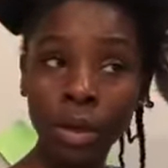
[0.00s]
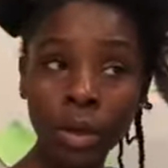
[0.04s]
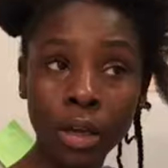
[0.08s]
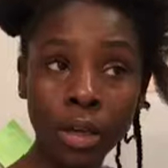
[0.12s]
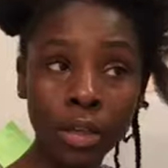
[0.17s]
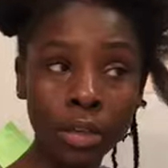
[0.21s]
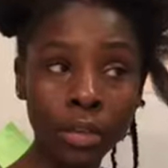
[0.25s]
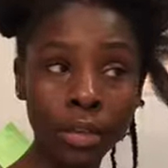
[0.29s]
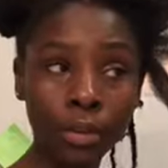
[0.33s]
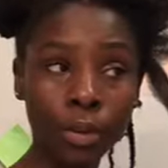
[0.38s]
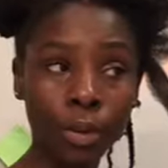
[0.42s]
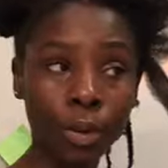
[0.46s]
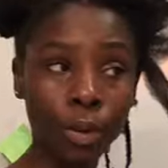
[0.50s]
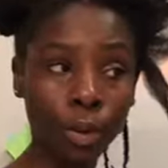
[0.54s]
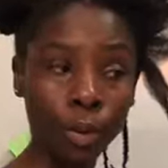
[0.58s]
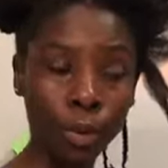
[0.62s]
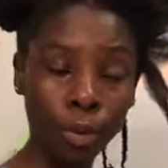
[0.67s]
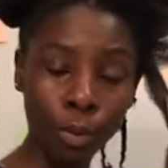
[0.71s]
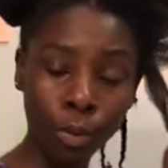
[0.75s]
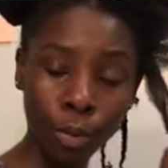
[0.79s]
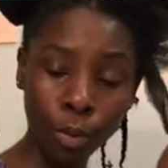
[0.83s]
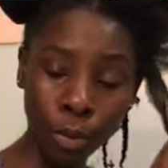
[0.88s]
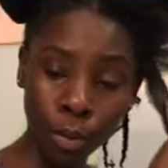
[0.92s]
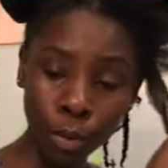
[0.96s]

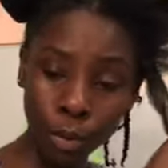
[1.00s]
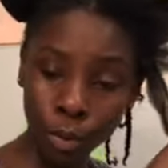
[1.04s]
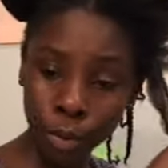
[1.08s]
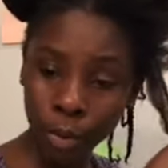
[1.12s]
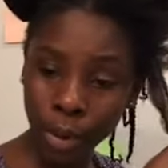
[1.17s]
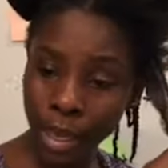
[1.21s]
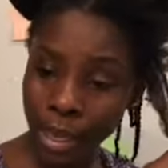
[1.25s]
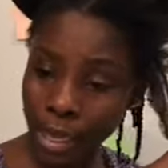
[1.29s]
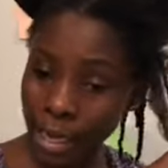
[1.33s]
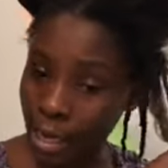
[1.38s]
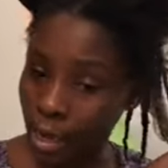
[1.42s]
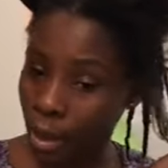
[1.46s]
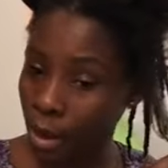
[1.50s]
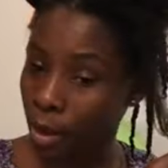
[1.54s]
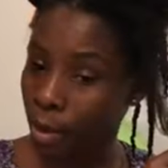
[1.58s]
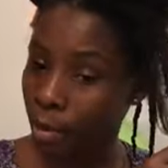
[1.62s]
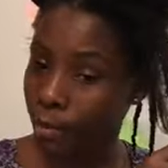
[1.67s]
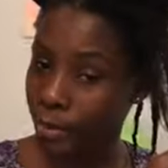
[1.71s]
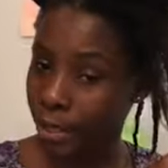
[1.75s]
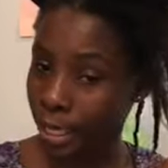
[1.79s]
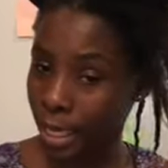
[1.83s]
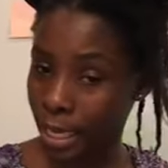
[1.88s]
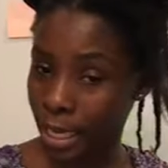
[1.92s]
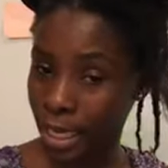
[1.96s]
school and all
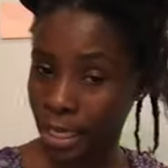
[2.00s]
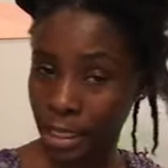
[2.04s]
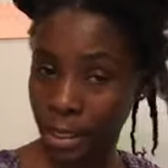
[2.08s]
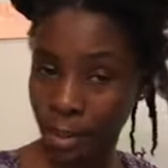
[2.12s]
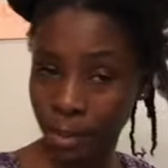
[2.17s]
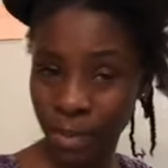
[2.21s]
that.